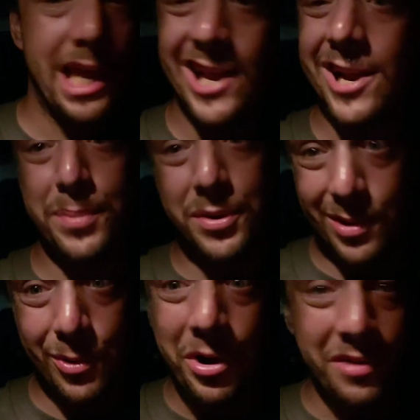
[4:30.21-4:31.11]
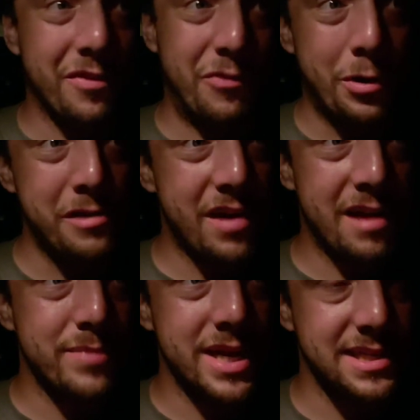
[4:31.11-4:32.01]
it could be recording for 45
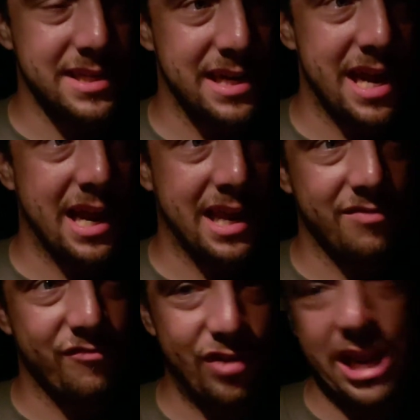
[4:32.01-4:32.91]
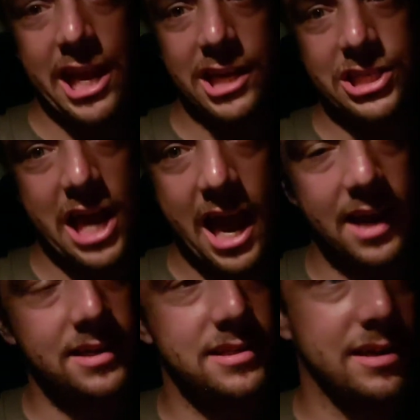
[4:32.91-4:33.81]
minutes and not get a freaking shot.
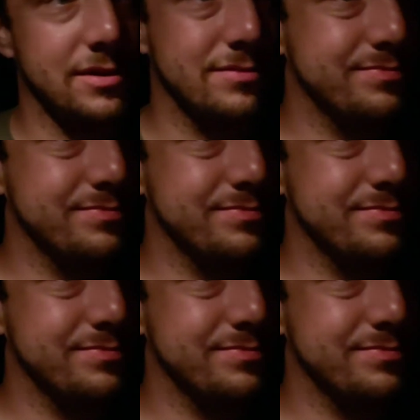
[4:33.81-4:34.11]
So